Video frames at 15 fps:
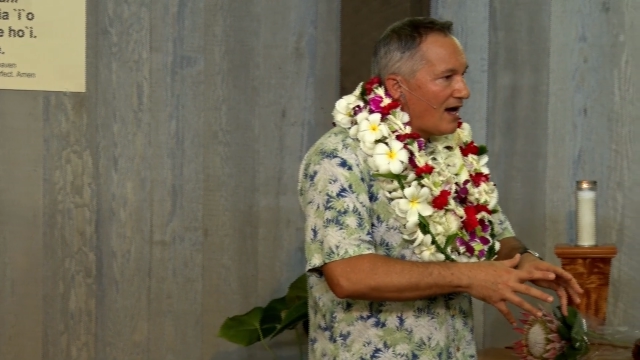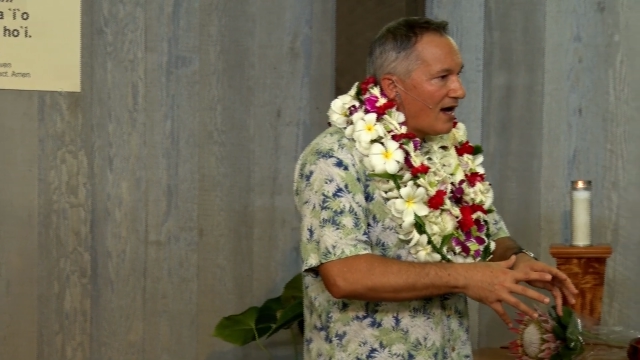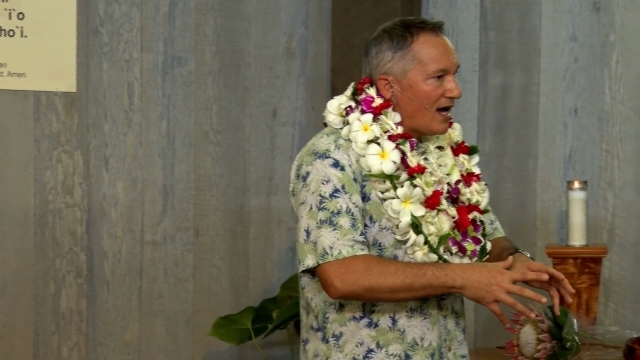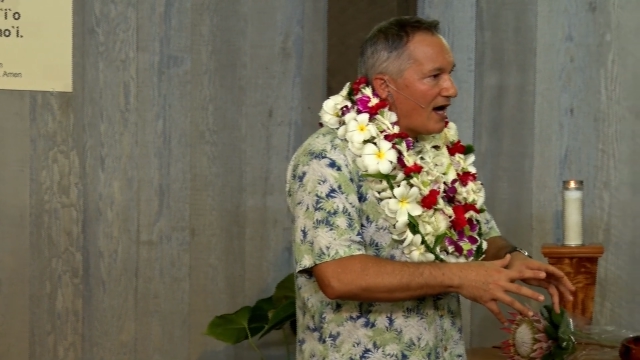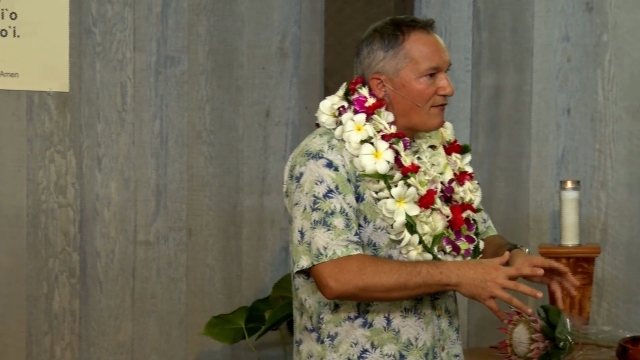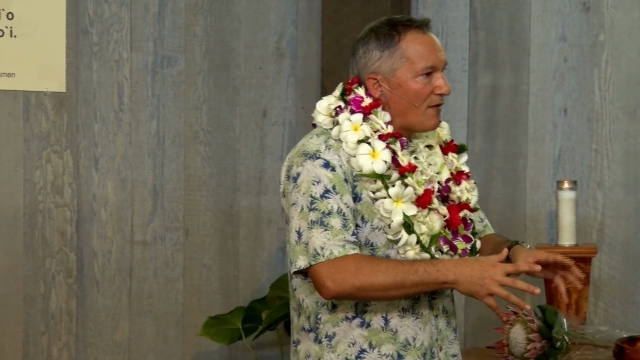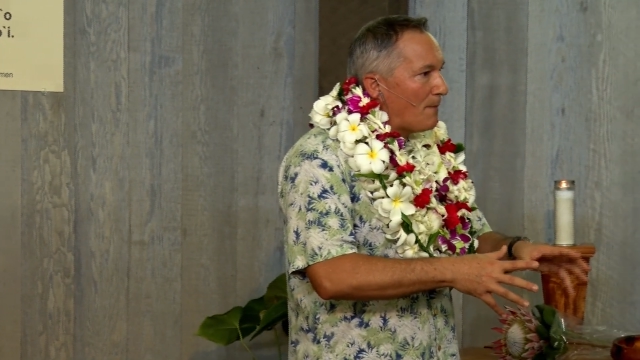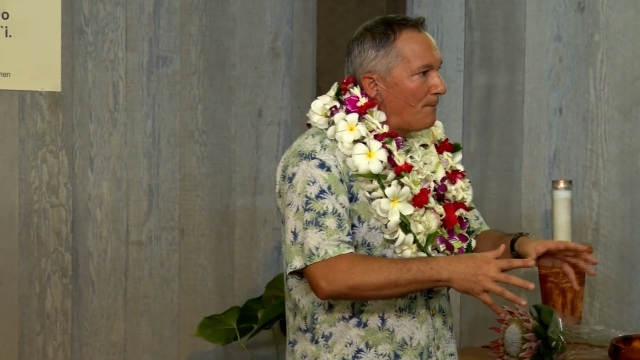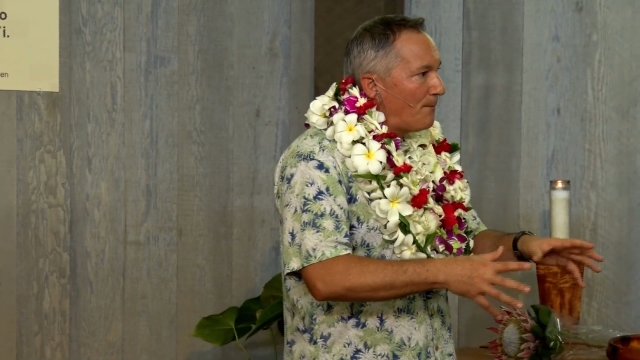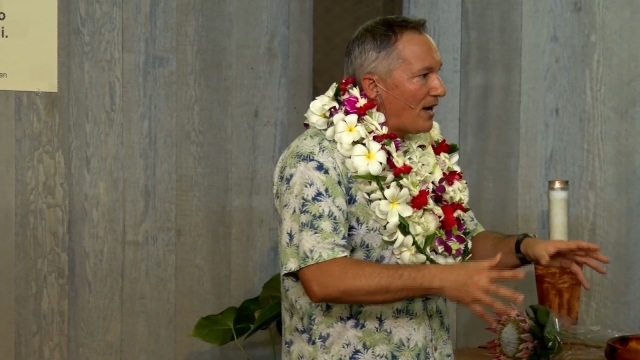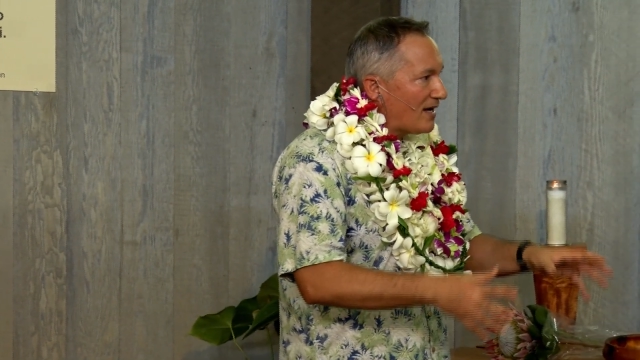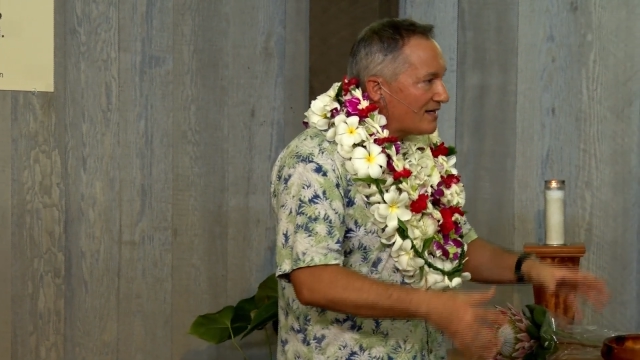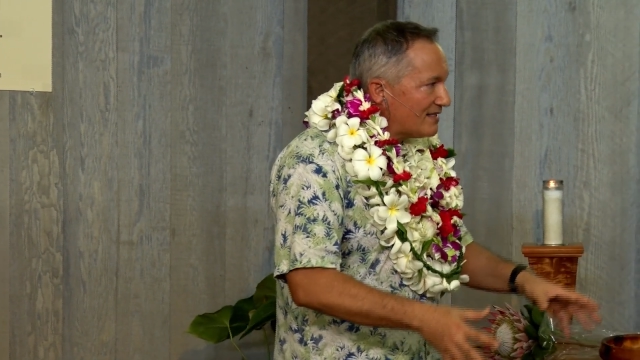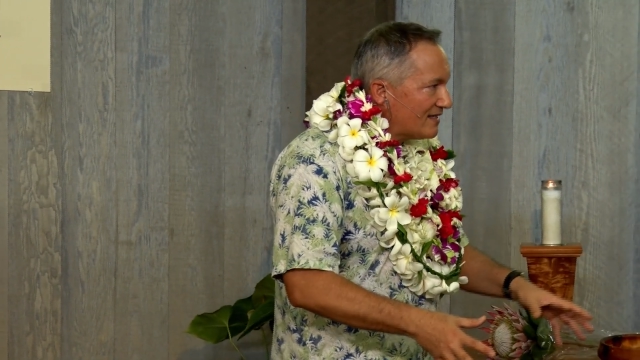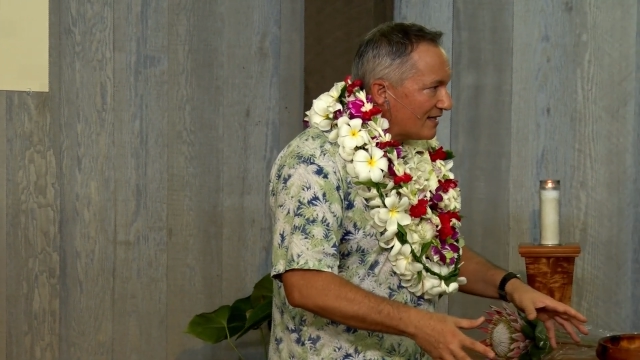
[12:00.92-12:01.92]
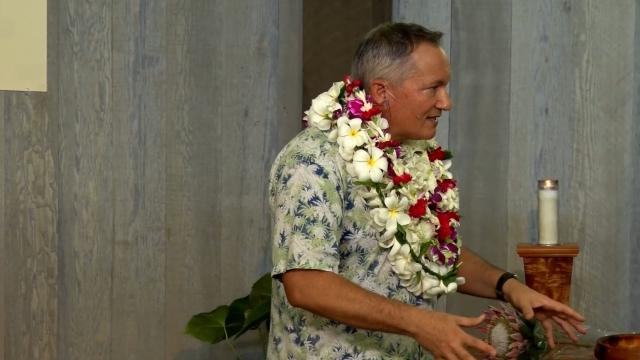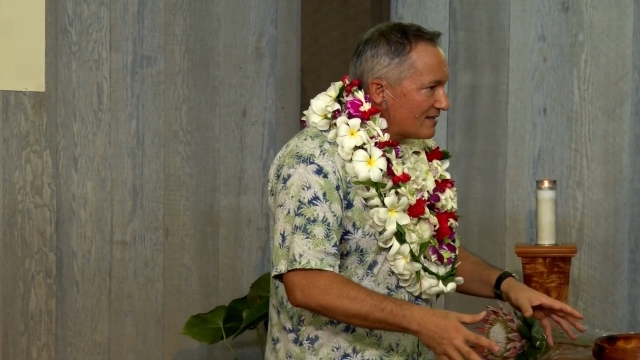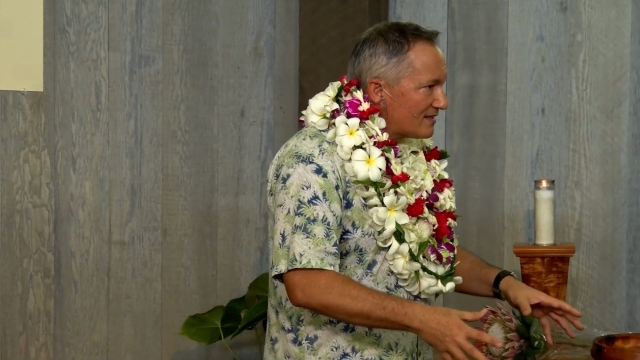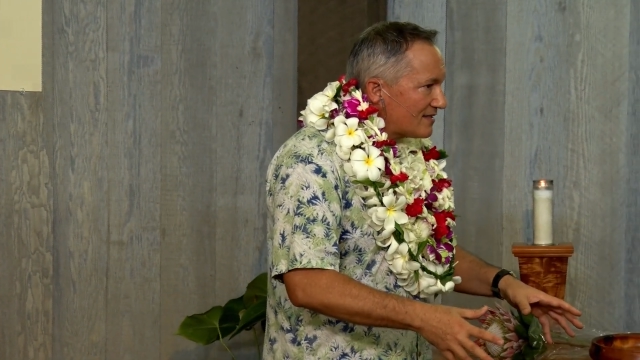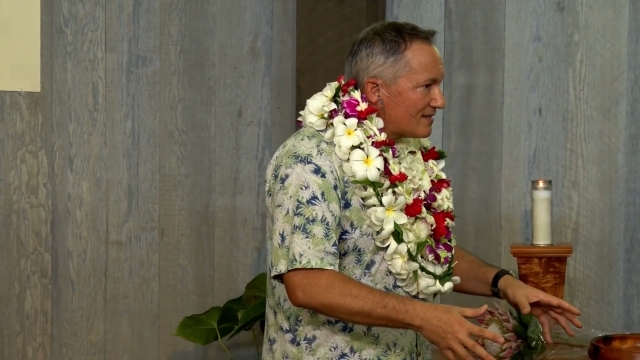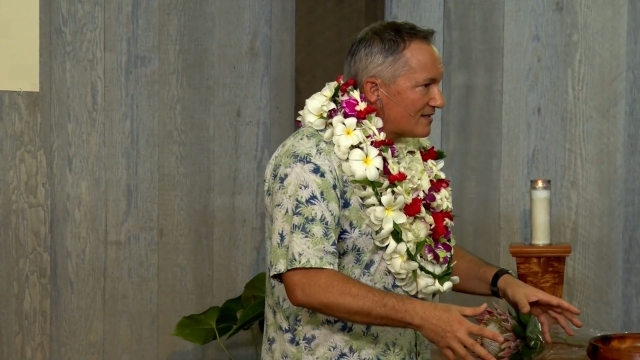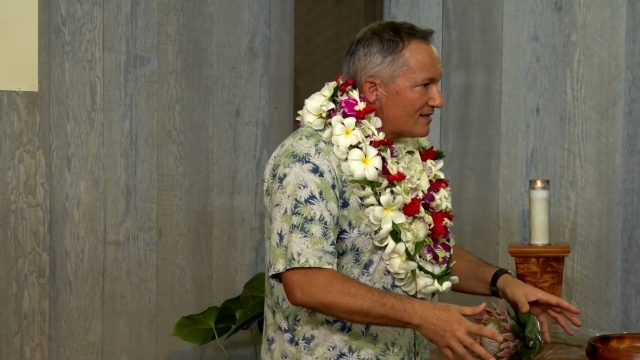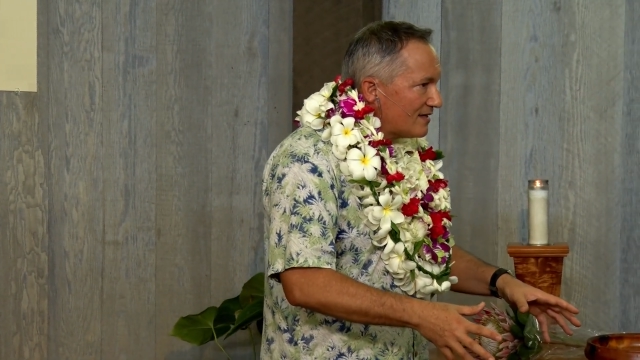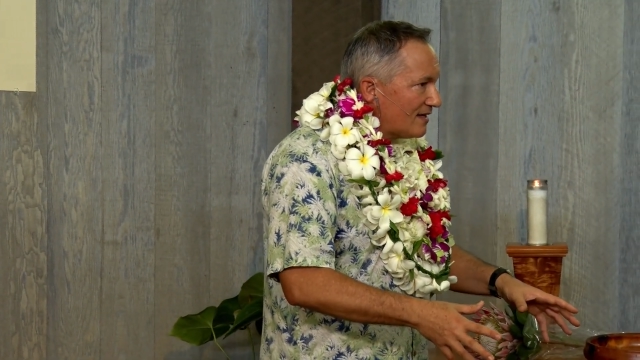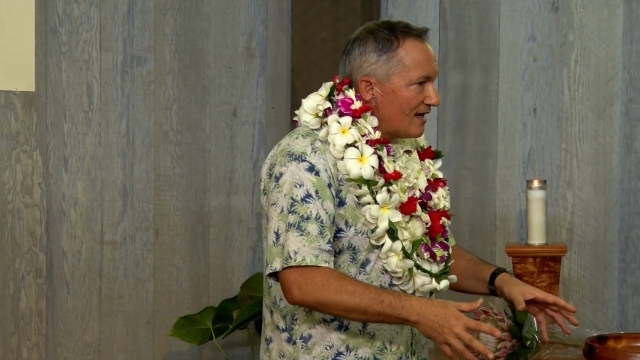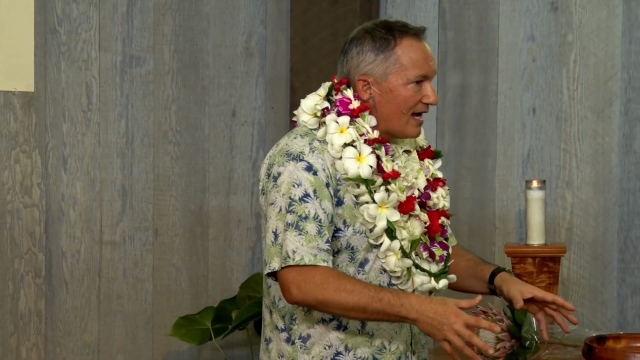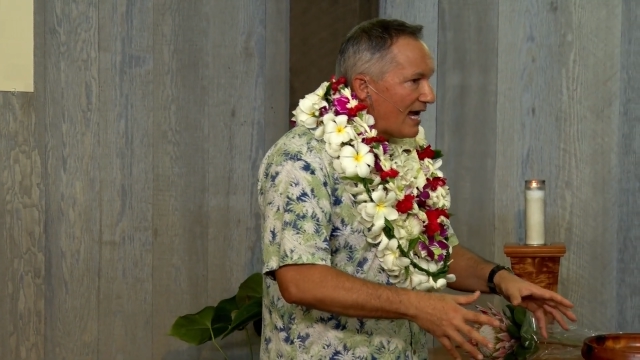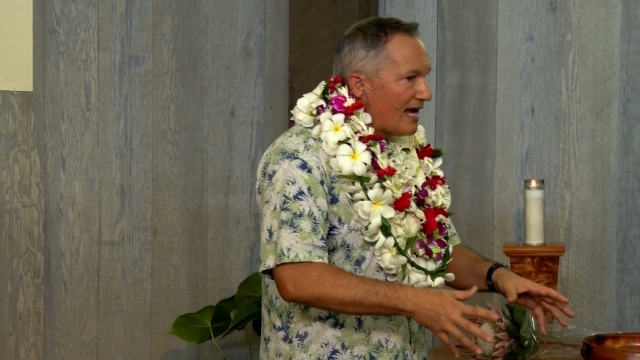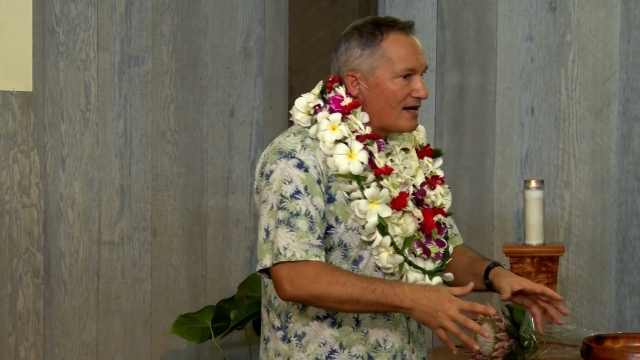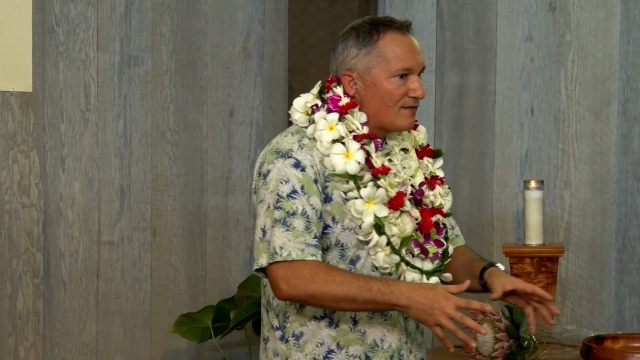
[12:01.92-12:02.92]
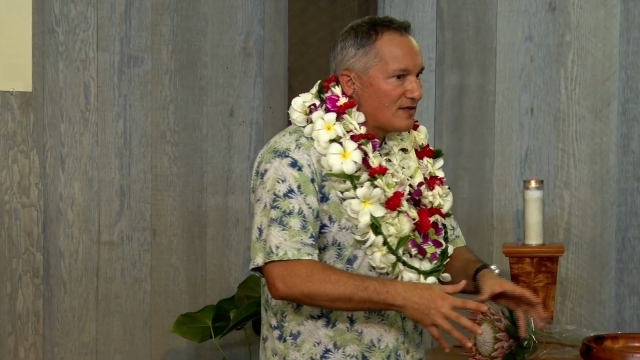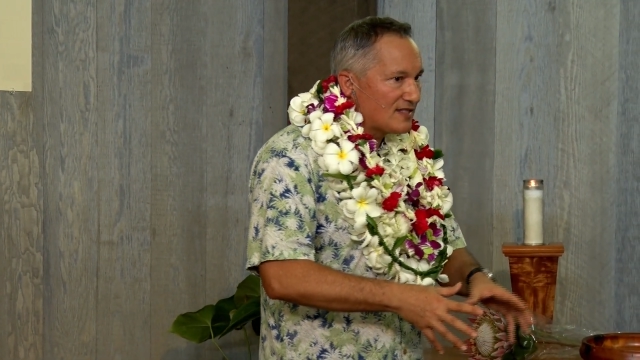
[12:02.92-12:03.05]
of abundance and of